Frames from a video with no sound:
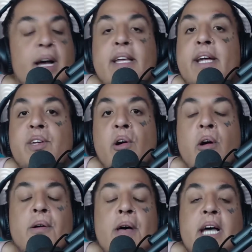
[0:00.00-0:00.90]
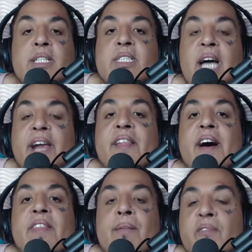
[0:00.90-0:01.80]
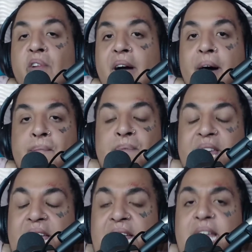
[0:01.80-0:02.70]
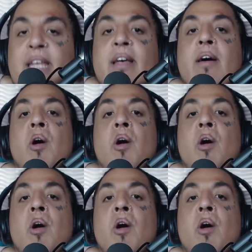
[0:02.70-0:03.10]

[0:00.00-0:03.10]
I can't talk, and Sarada and them for a hot minute?